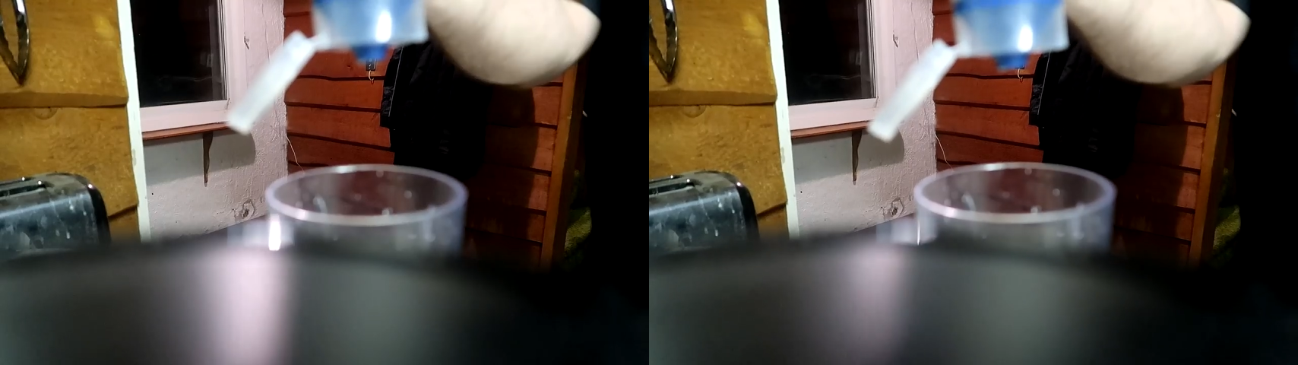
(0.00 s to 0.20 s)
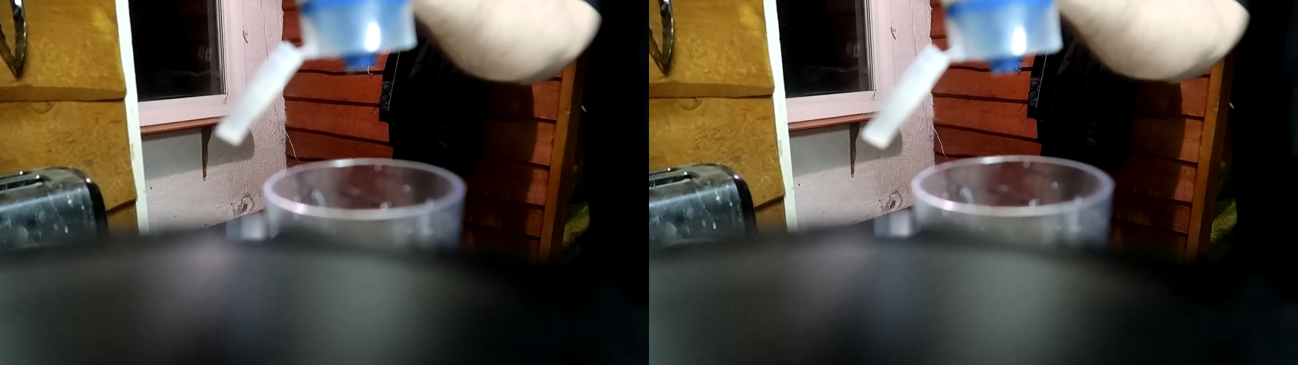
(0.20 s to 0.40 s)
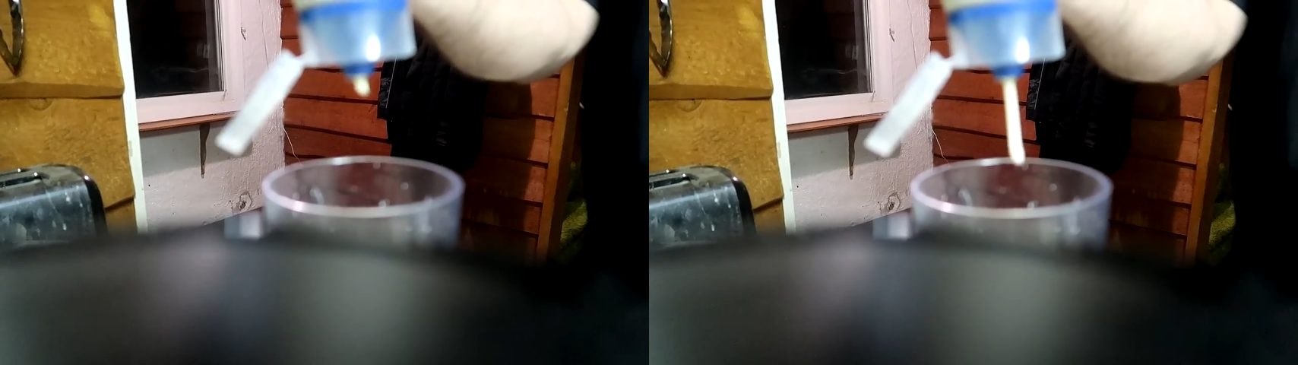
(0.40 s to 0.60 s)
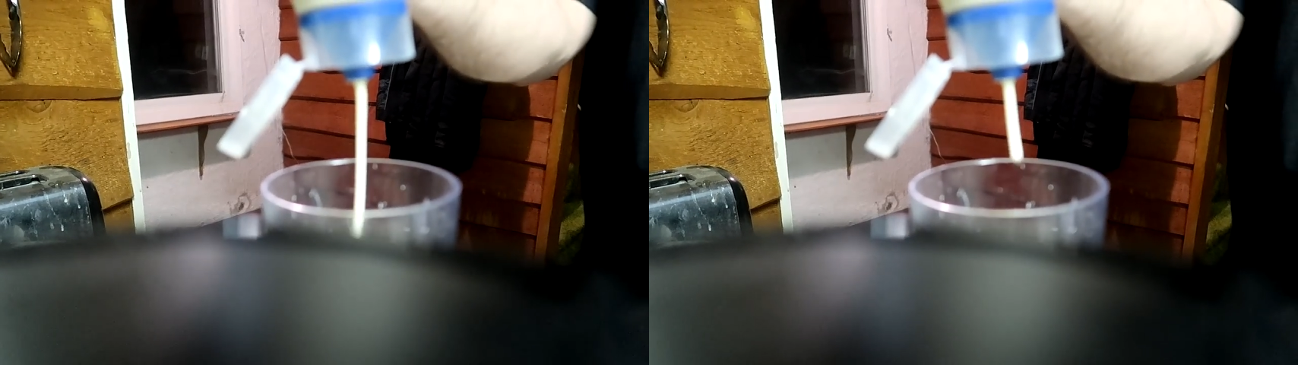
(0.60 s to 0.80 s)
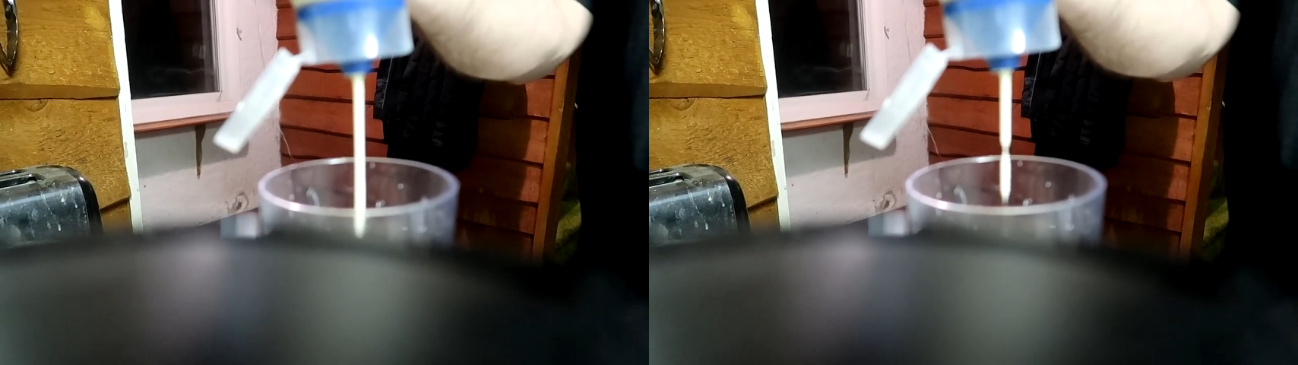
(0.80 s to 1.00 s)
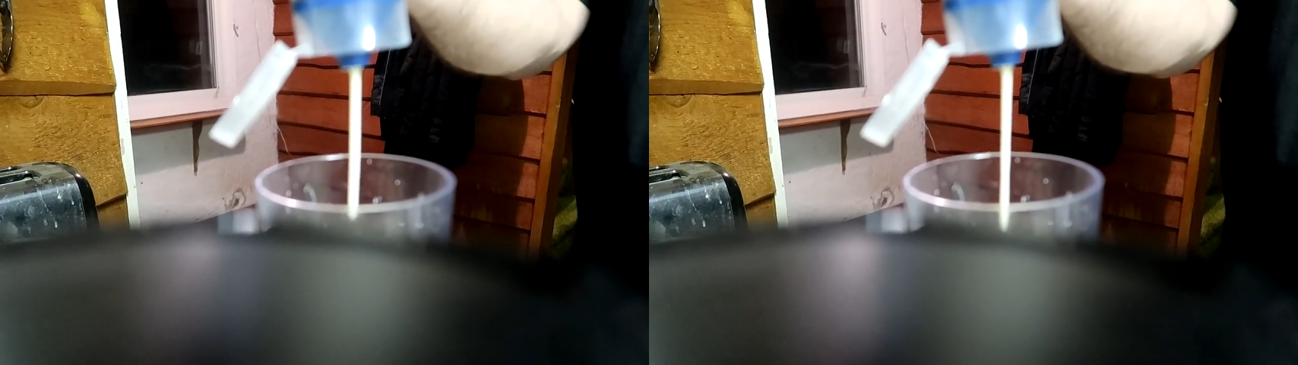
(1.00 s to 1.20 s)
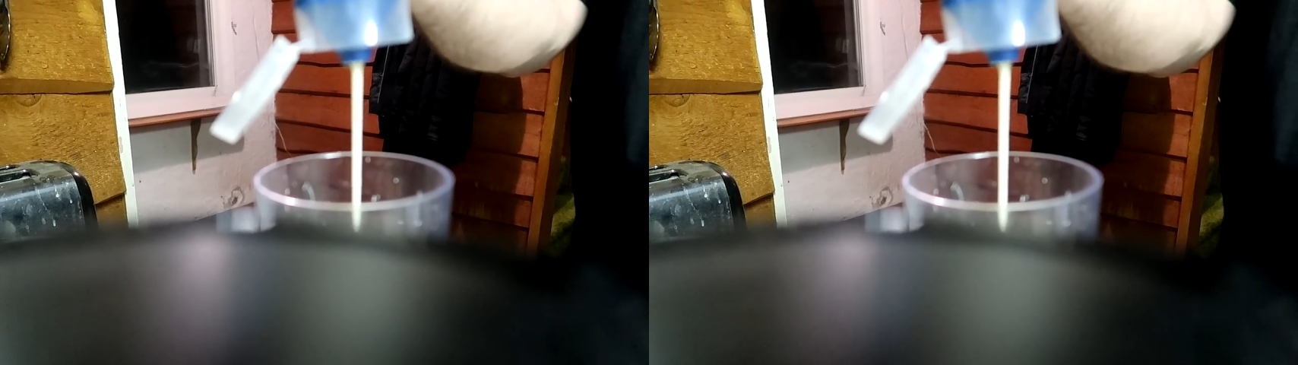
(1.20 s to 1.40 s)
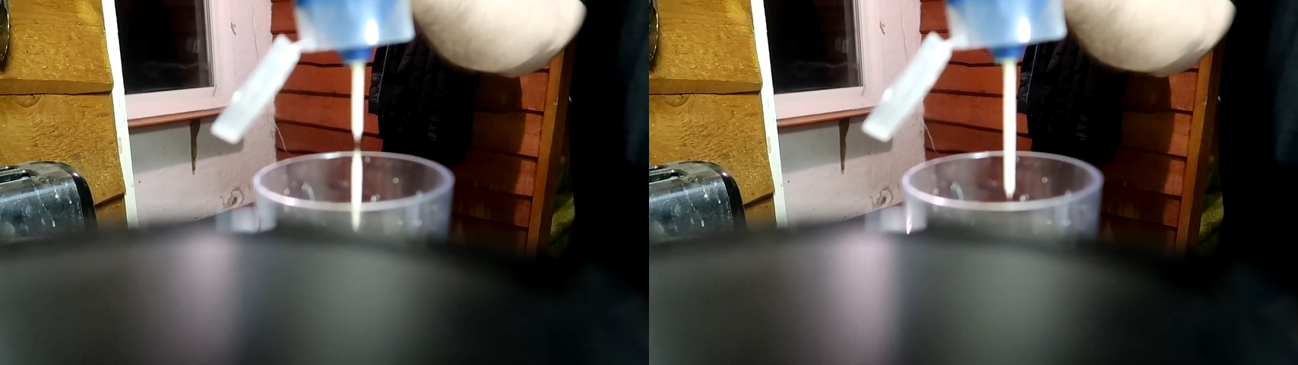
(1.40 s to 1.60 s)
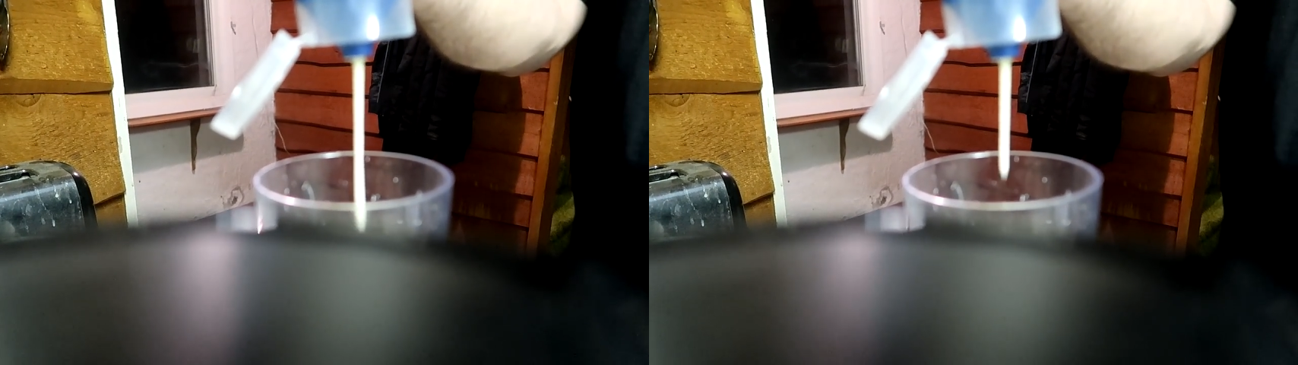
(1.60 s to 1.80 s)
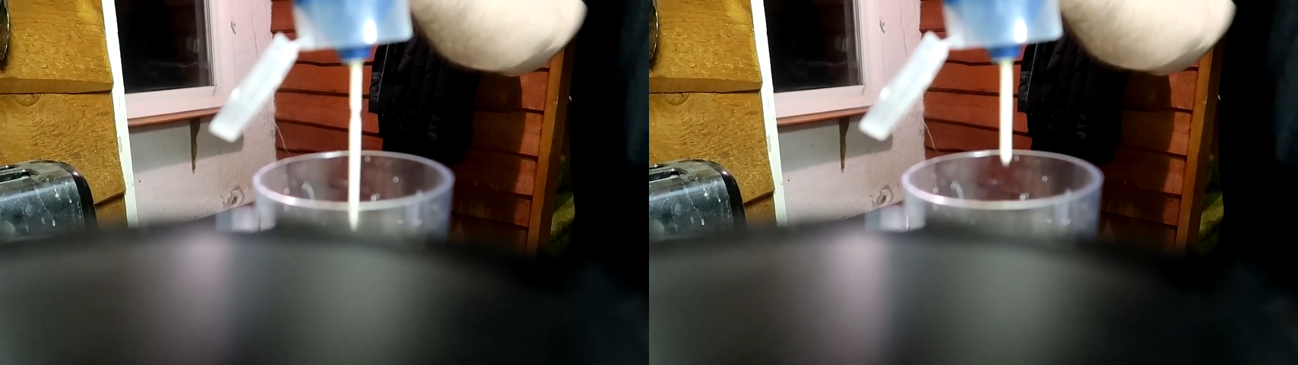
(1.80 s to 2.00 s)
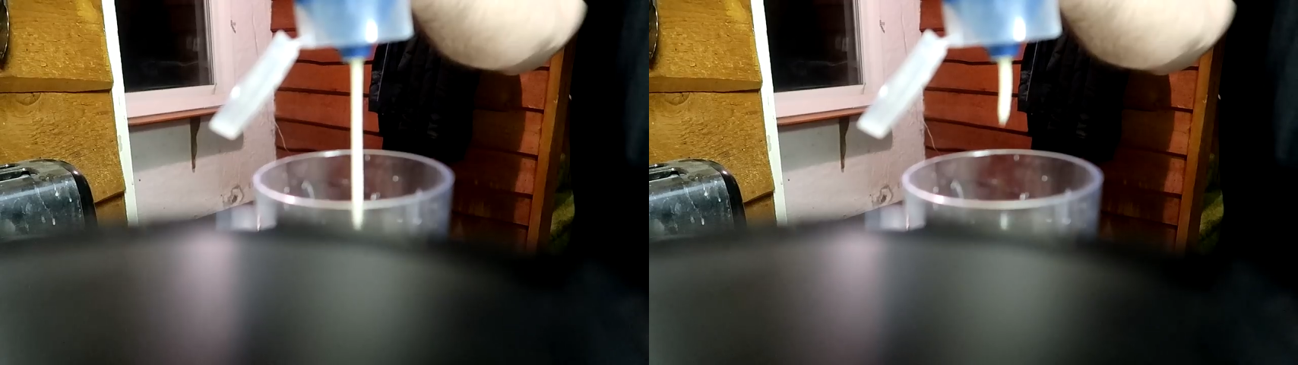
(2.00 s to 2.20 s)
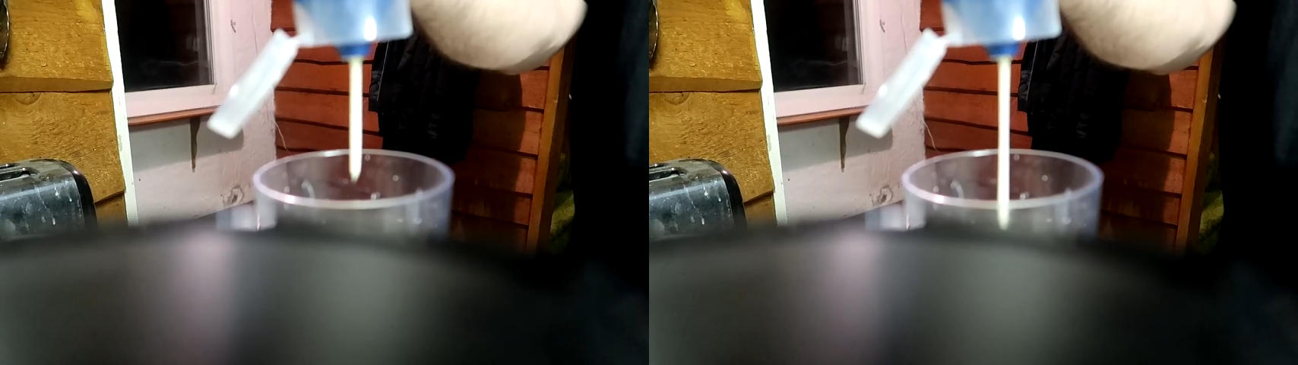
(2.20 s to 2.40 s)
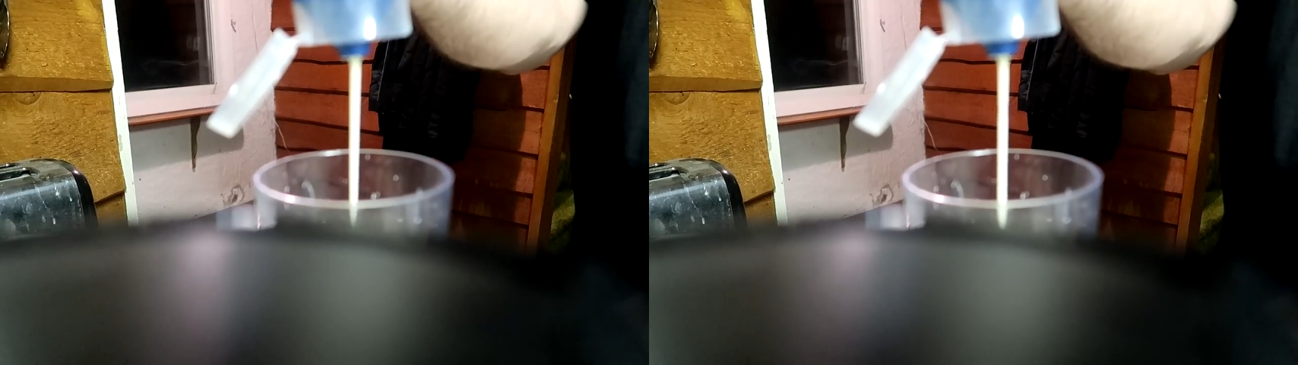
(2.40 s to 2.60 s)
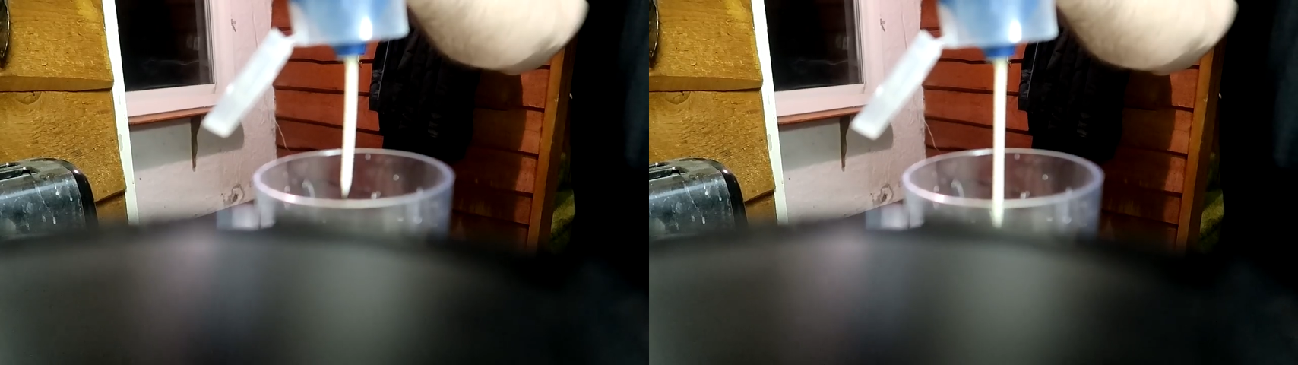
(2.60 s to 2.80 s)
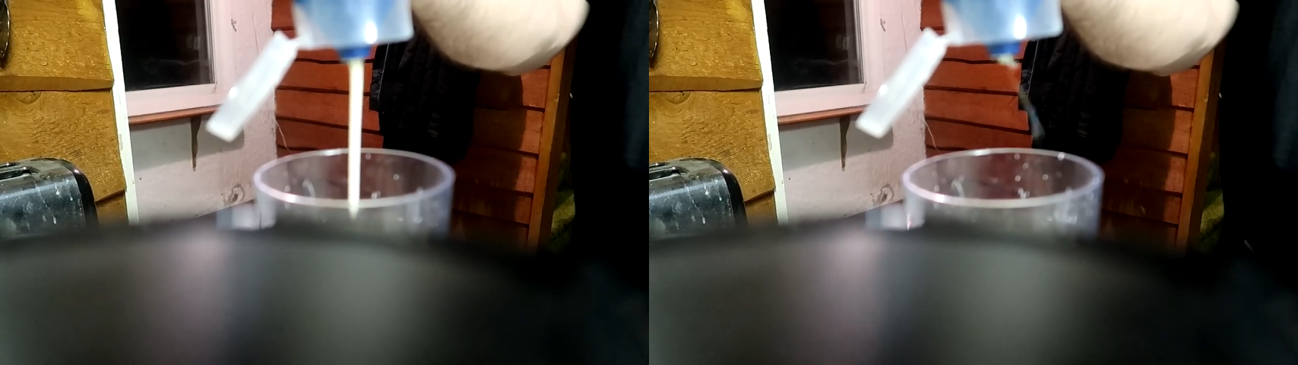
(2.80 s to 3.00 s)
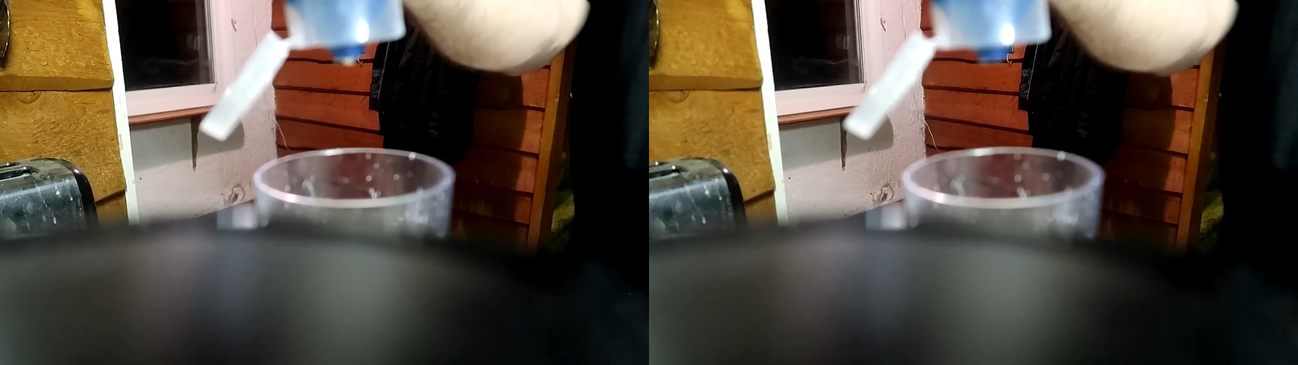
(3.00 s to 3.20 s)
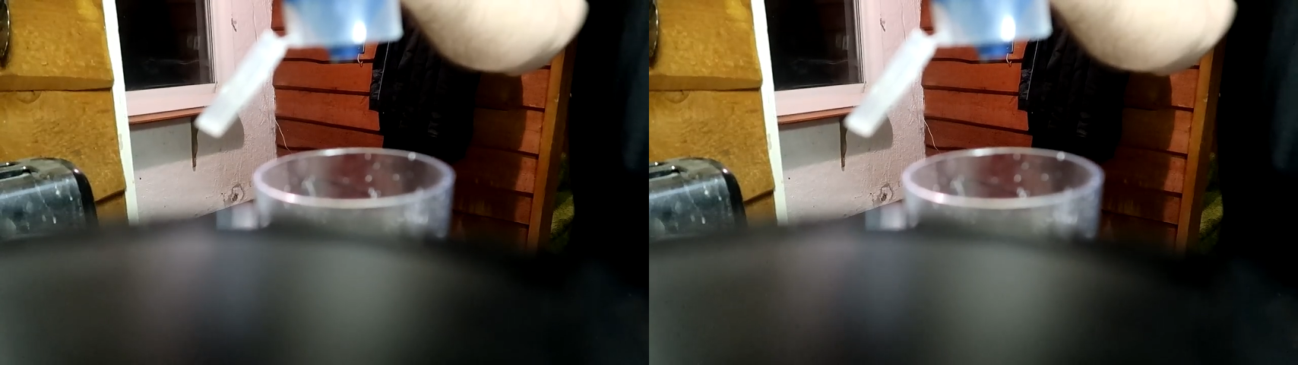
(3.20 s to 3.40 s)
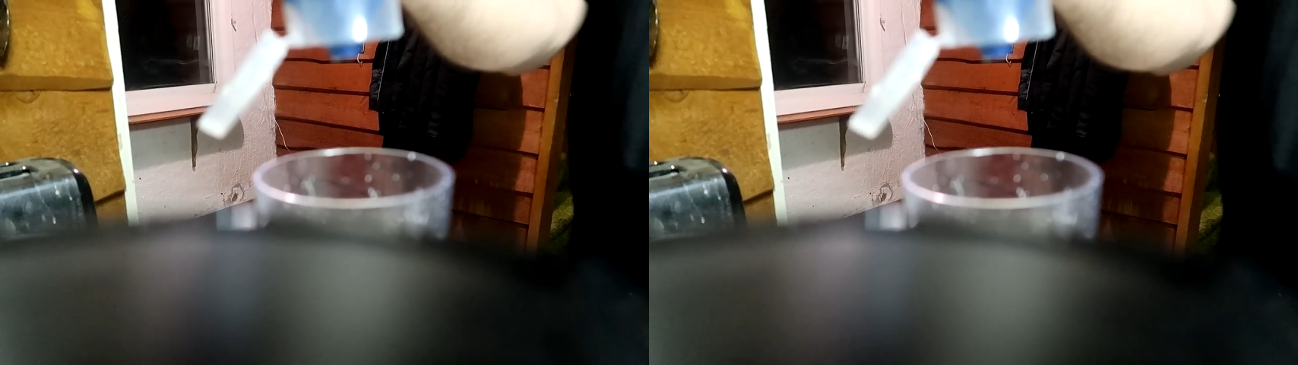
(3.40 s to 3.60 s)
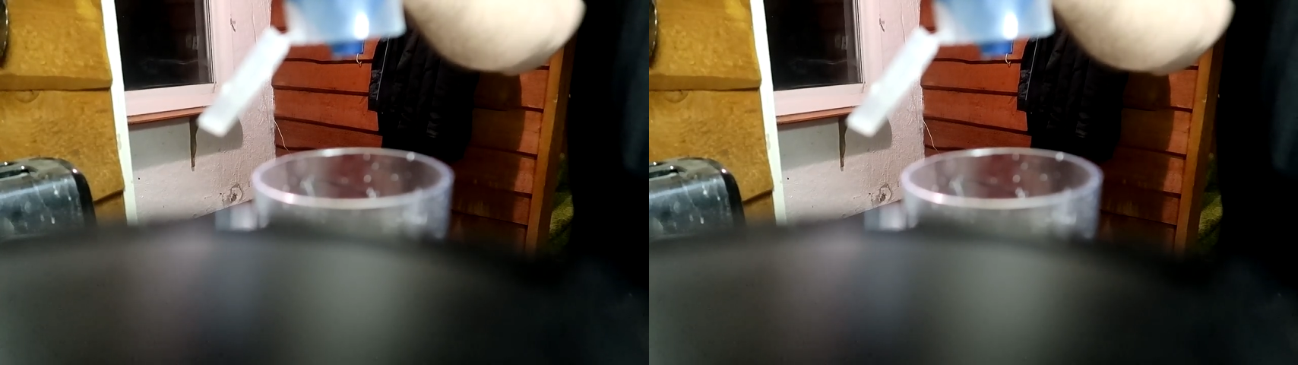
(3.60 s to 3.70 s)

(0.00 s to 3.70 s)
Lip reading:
No face is visible, so there are no lips to read.